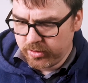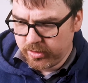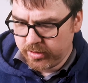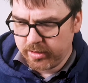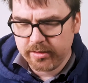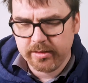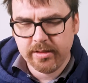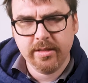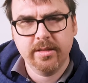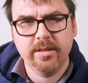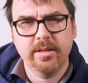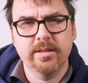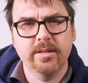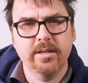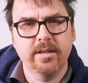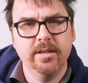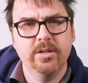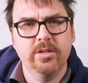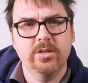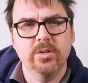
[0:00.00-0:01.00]
I don't think there's
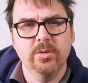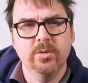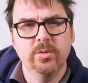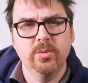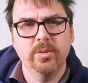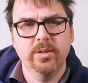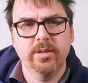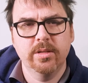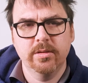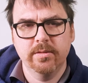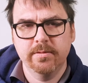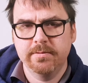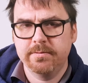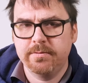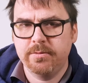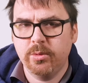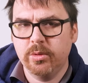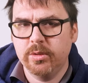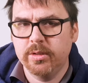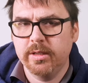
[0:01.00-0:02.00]
an issue with it
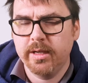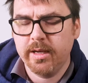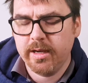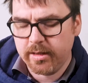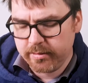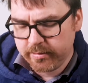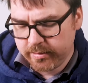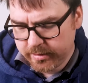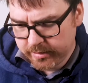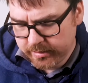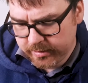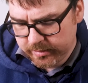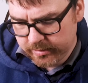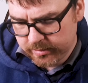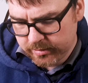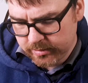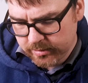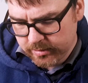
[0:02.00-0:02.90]
falling out or anything.